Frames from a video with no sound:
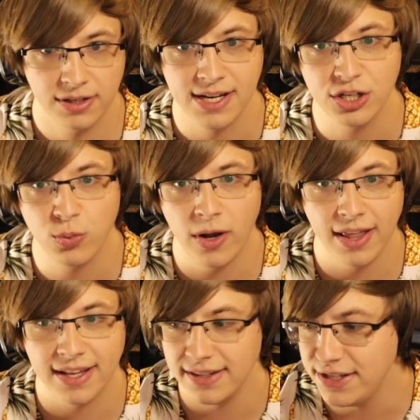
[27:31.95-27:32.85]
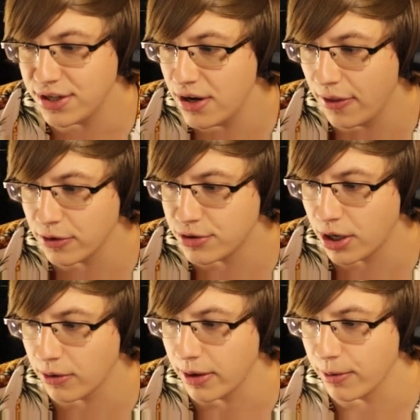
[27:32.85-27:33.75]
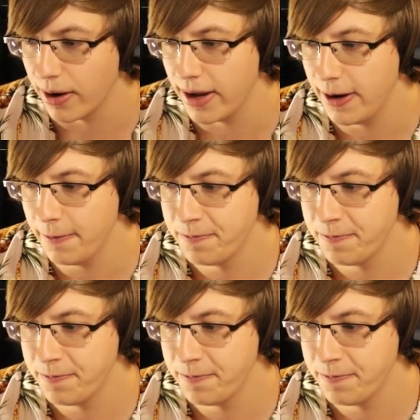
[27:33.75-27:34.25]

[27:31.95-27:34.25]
Because I just want, like, at least another turret, right?